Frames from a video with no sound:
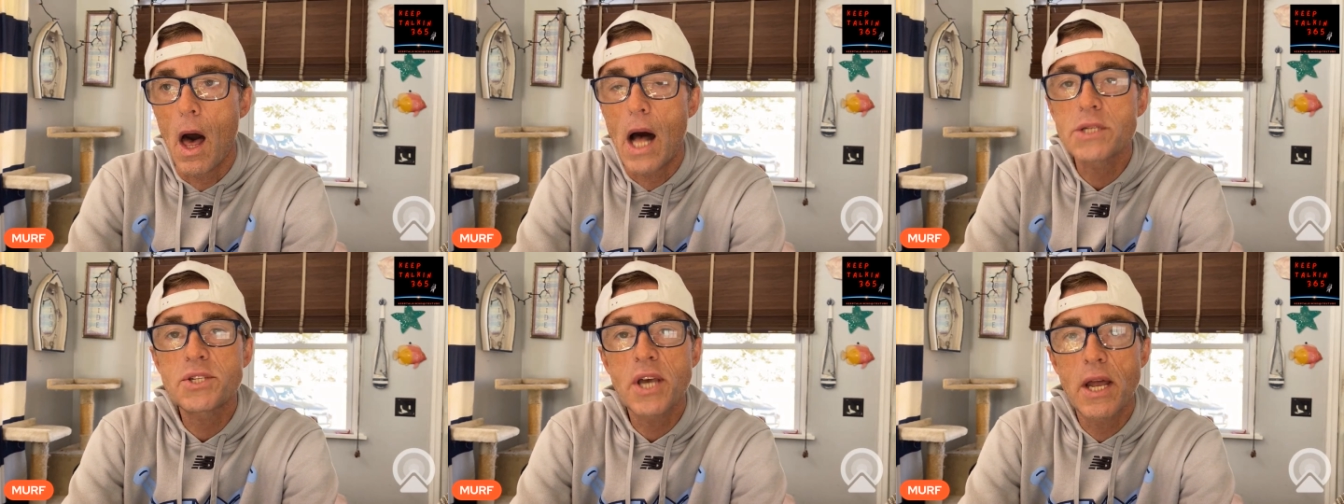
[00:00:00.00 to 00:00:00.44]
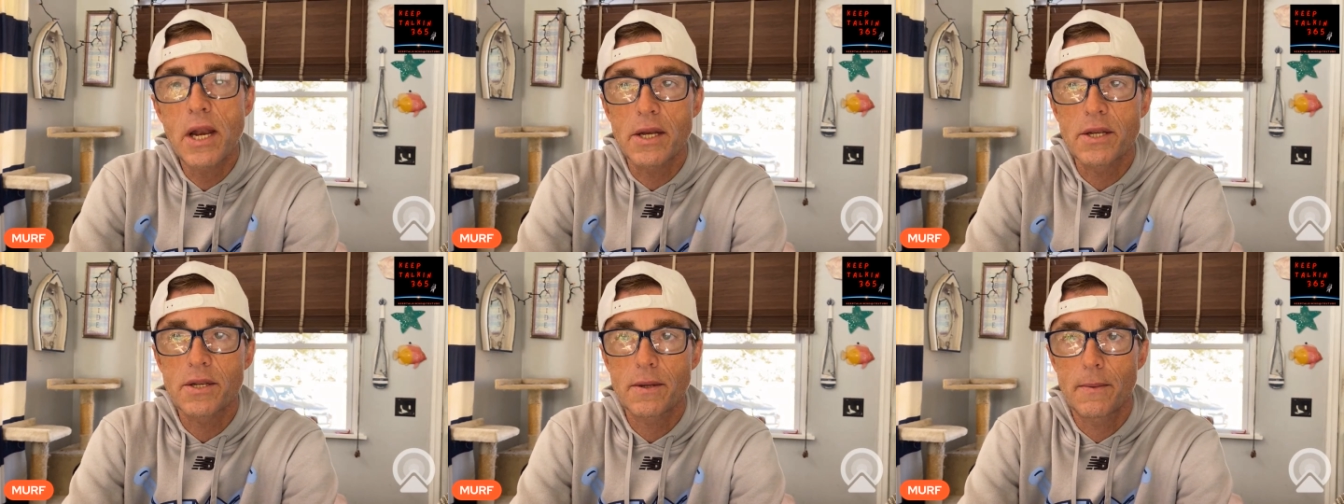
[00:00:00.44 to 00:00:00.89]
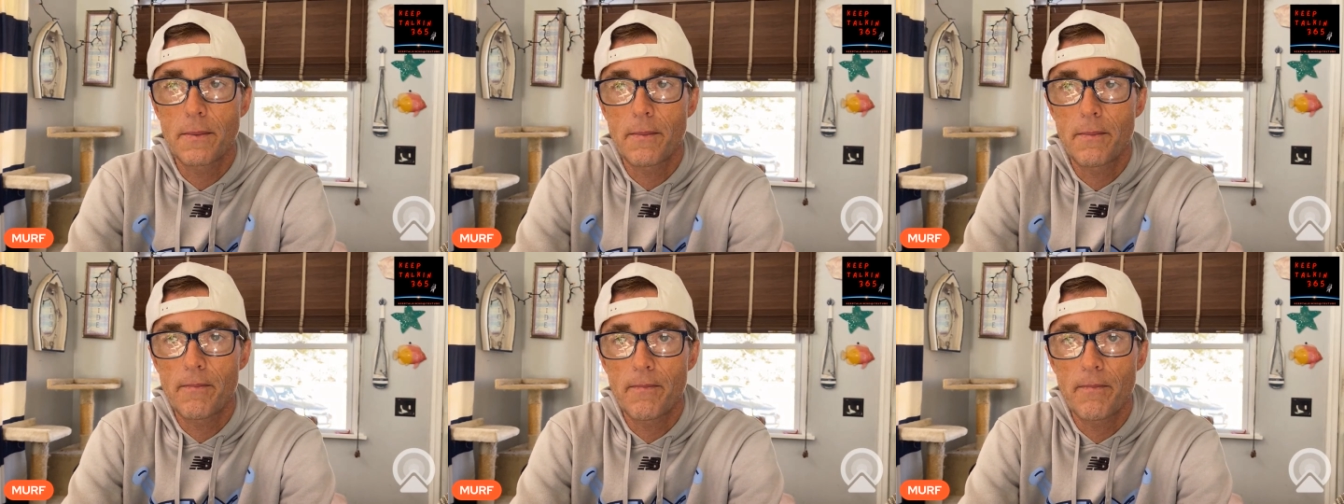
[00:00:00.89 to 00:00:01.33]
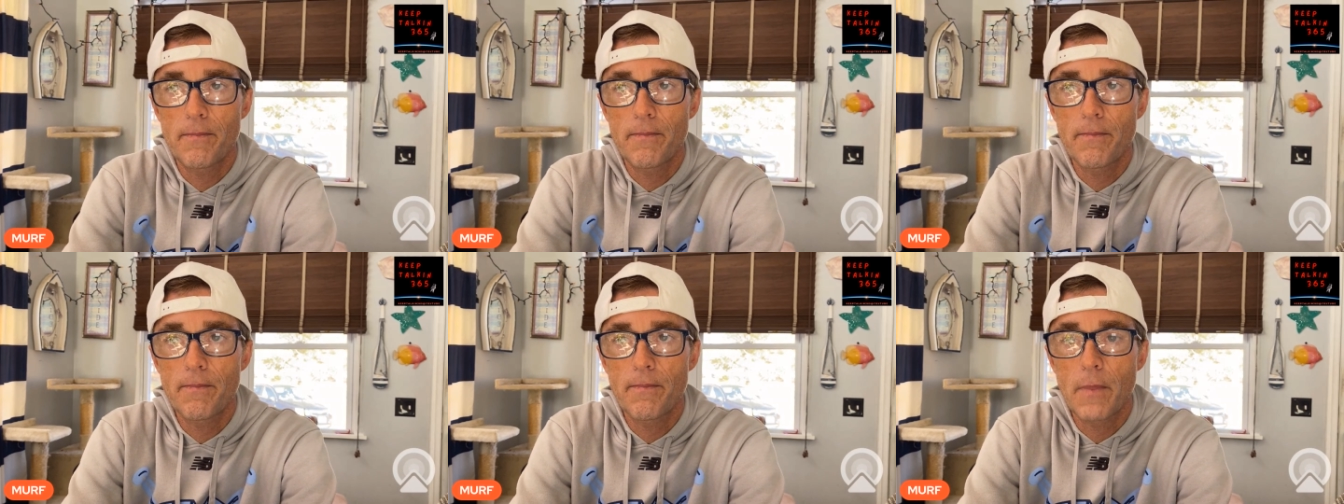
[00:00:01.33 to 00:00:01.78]
I'll say this.
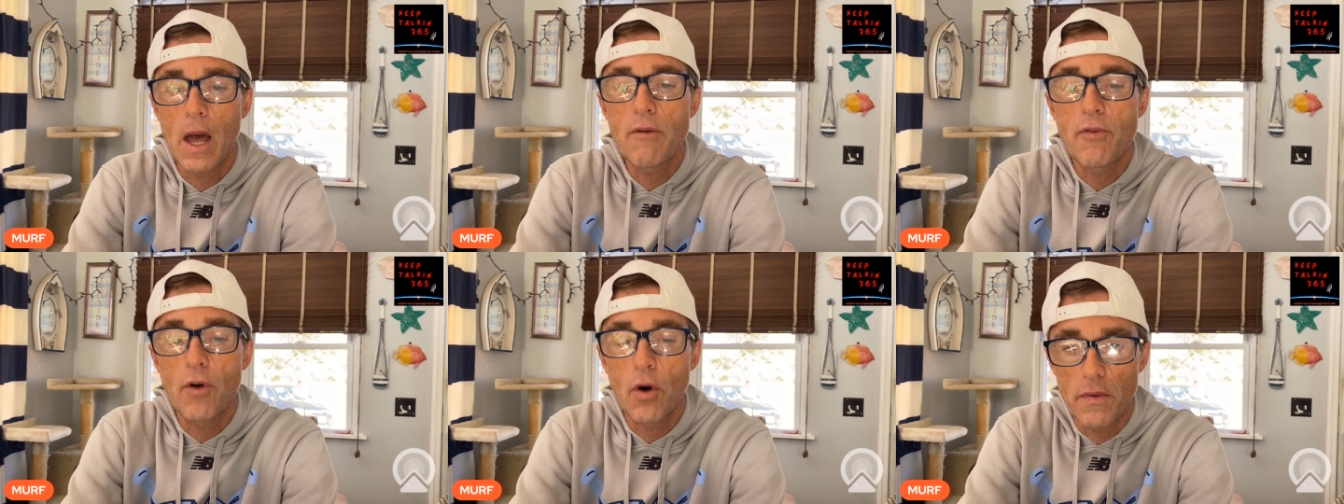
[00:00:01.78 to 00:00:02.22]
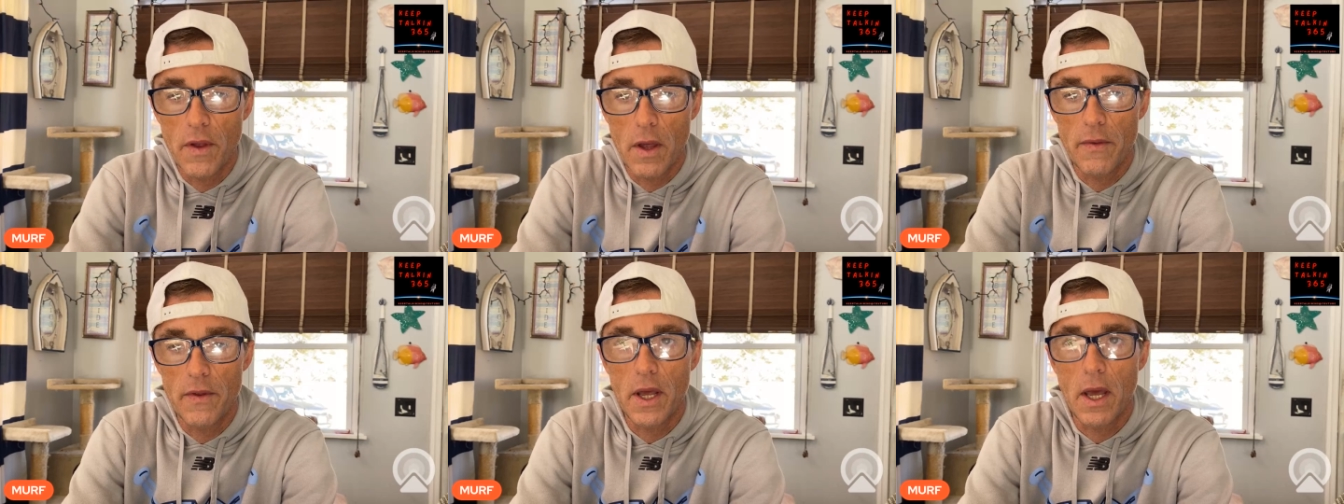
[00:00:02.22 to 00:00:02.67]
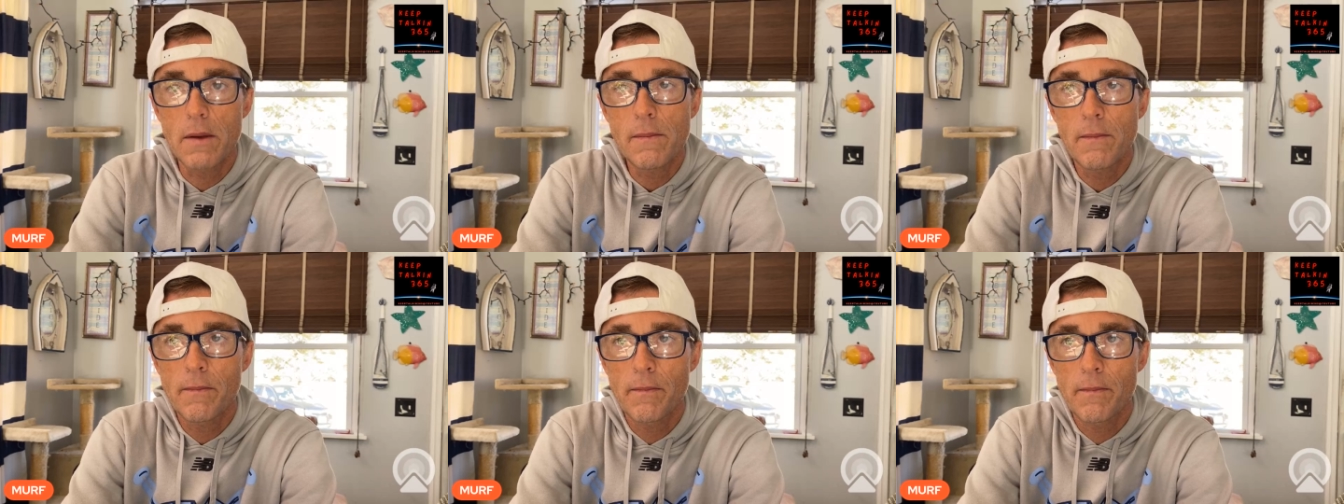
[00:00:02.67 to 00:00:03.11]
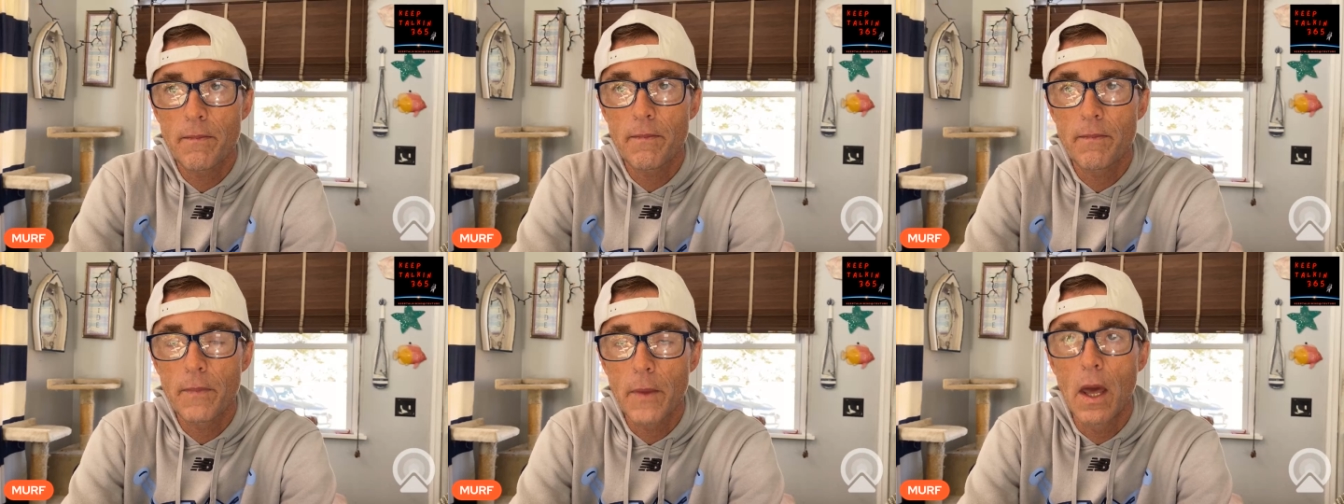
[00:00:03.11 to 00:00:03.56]
I voted the other day,
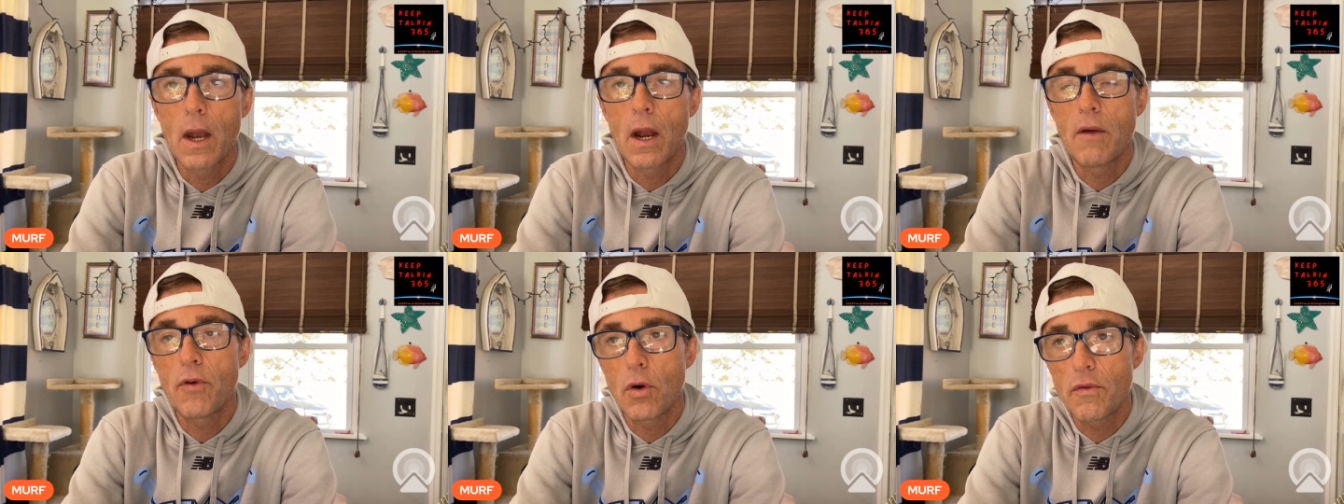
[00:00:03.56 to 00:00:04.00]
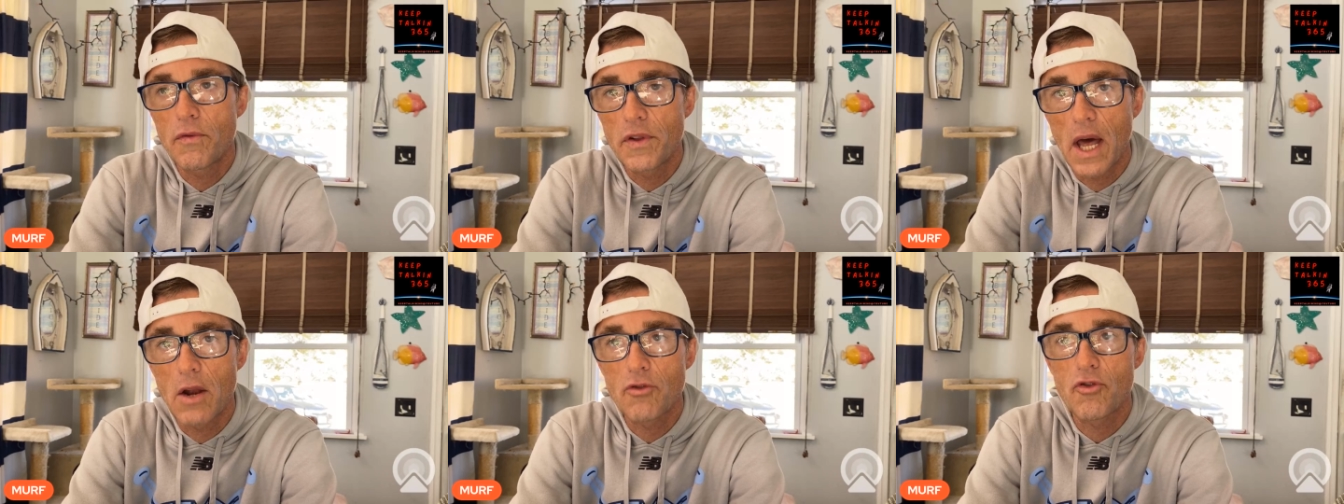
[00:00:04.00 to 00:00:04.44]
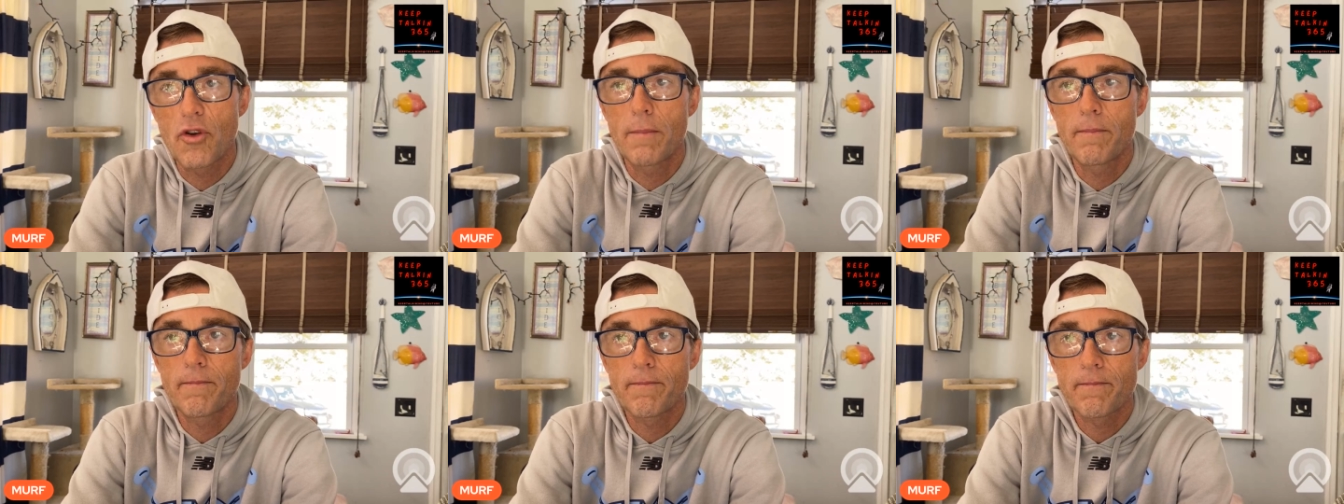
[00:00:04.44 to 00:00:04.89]
and I voted for Donald Trump.